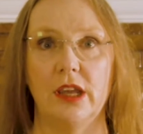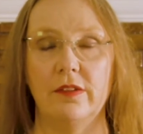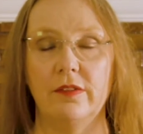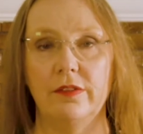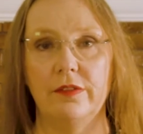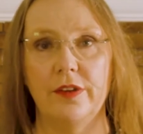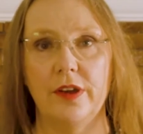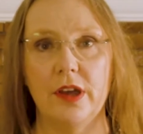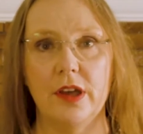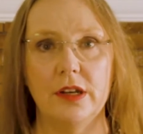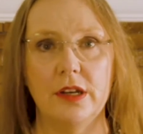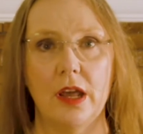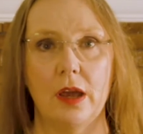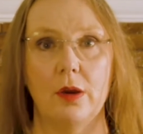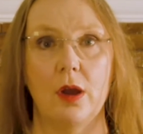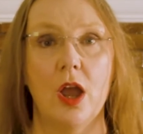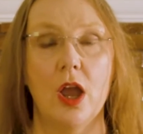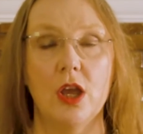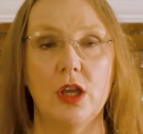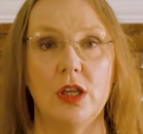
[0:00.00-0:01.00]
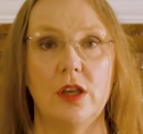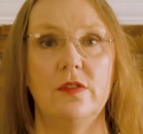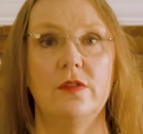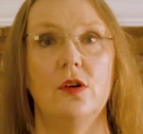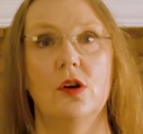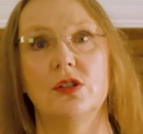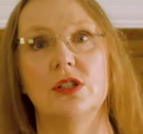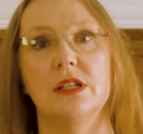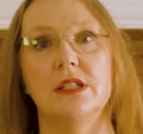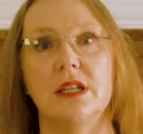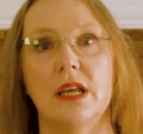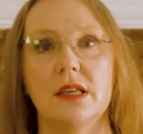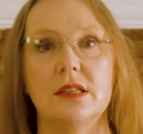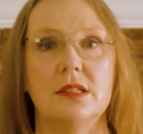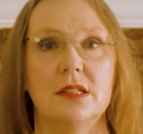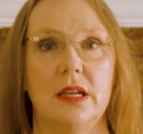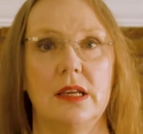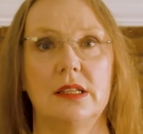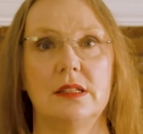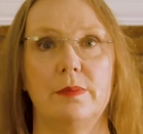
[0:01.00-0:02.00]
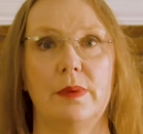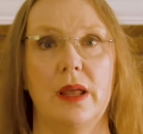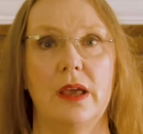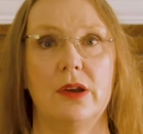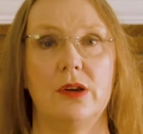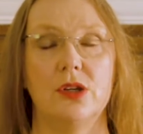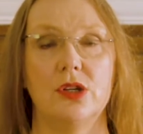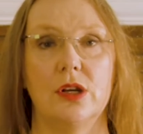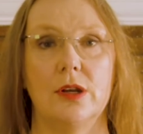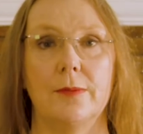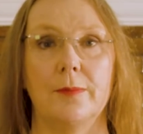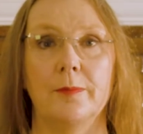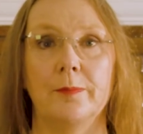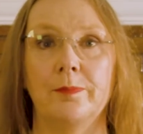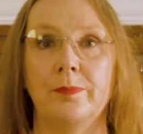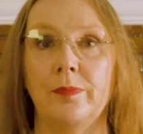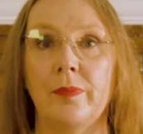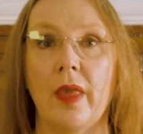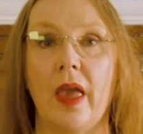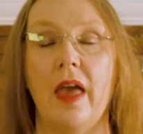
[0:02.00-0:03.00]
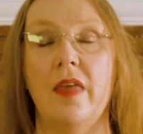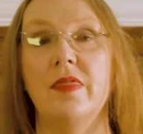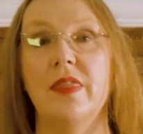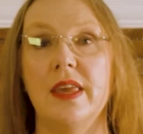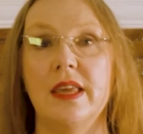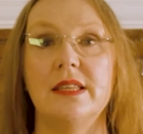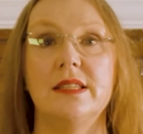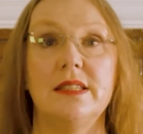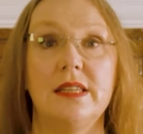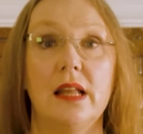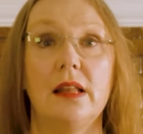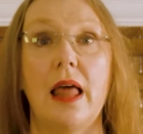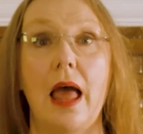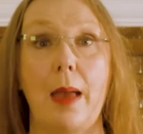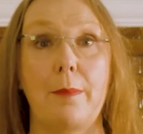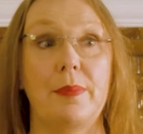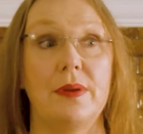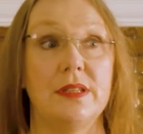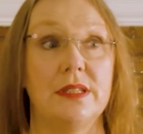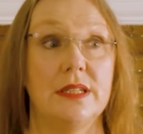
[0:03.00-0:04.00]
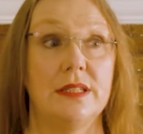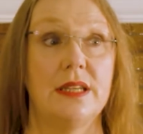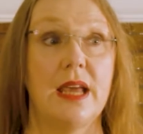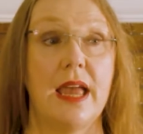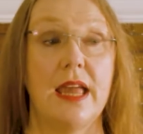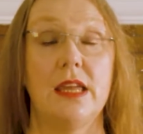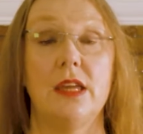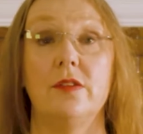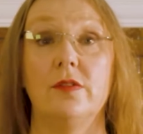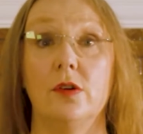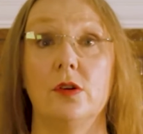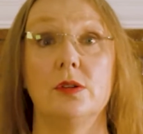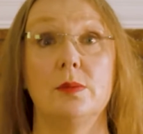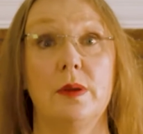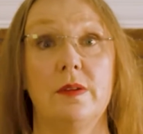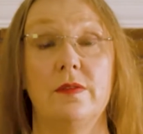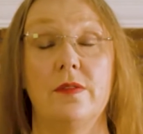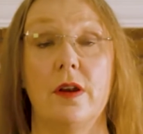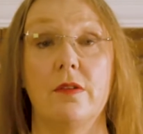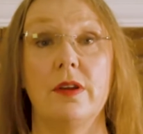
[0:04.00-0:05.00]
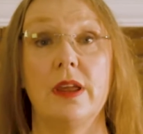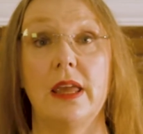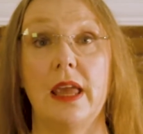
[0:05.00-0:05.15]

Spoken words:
inferno. You've got a dust explosion. And these still happen today. You've got to be very